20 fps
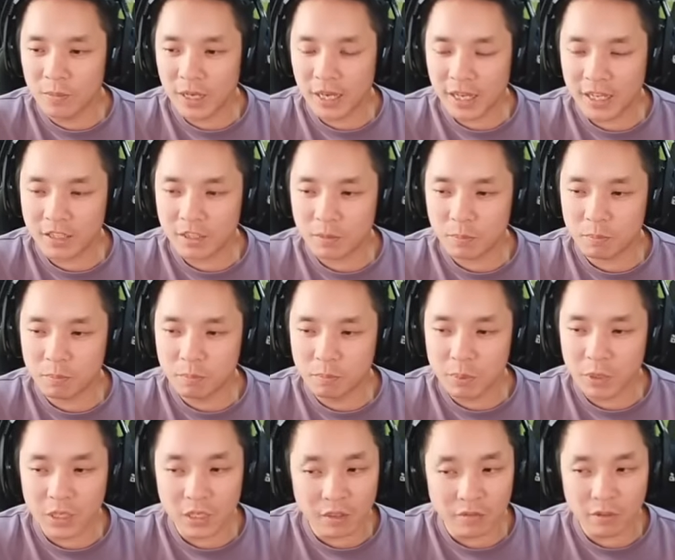has a
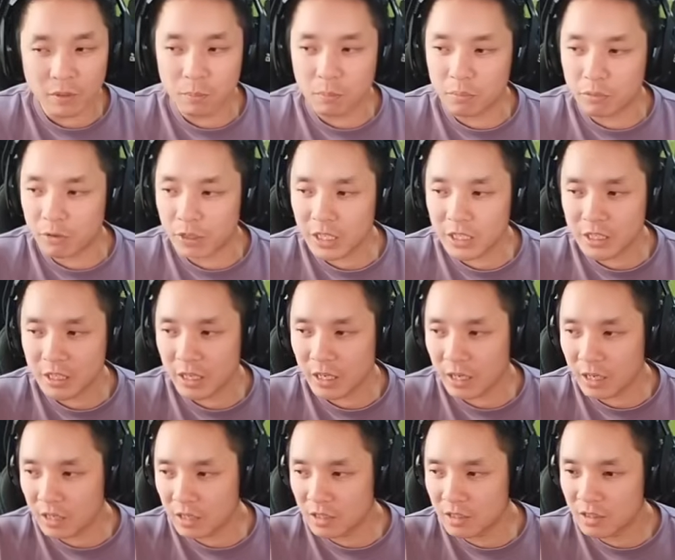bit of a bricked
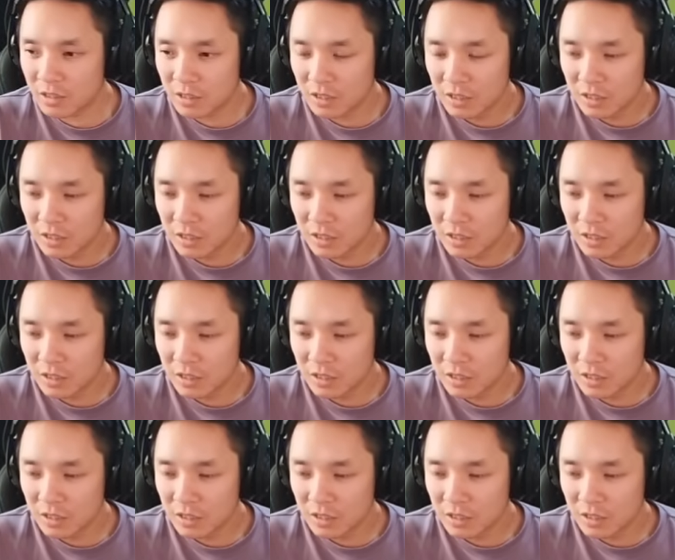hand.